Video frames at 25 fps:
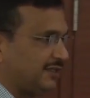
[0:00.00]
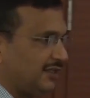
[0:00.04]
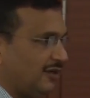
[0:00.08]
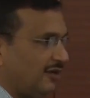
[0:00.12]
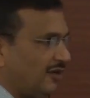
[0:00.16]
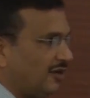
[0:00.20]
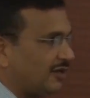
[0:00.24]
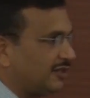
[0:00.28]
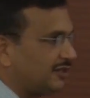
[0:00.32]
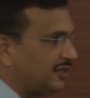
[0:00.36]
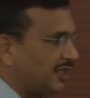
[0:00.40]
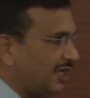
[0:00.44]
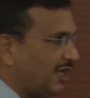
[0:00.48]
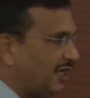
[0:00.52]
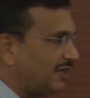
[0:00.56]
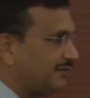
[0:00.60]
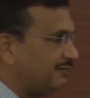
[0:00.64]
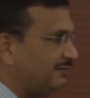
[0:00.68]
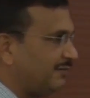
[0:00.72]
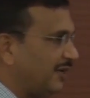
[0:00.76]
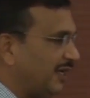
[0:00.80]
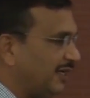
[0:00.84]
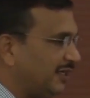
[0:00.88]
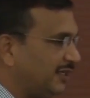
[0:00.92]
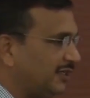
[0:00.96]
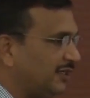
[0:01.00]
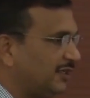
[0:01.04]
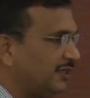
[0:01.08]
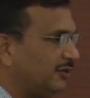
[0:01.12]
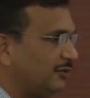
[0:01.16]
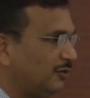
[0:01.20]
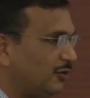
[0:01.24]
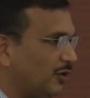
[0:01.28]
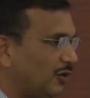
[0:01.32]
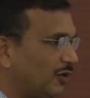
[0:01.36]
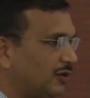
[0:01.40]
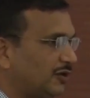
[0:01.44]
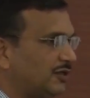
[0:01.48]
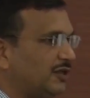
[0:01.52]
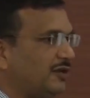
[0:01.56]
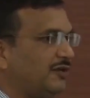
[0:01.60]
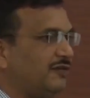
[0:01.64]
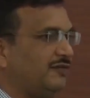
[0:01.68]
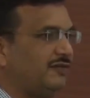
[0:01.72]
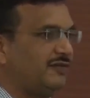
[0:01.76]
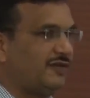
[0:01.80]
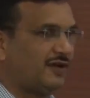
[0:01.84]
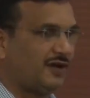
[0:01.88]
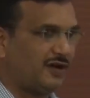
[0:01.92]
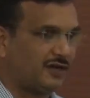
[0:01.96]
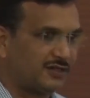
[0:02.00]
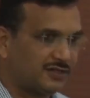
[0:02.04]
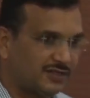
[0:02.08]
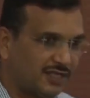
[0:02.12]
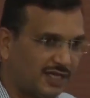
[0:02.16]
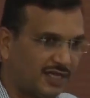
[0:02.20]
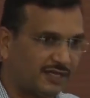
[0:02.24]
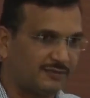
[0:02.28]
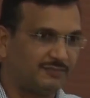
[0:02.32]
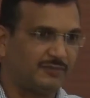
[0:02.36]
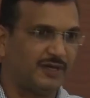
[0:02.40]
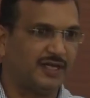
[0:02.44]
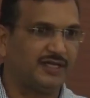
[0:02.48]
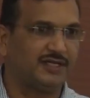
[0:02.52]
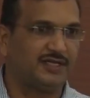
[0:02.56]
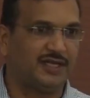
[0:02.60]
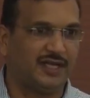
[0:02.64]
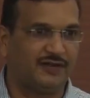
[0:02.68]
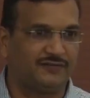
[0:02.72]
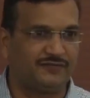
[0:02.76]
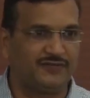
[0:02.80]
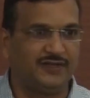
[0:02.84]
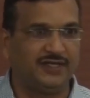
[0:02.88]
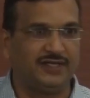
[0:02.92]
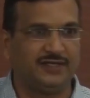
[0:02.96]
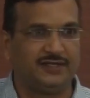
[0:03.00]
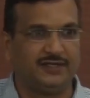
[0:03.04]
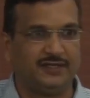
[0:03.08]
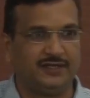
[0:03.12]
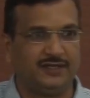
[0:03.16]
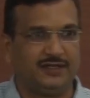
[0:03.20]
or they are buying gold or they are buying FD.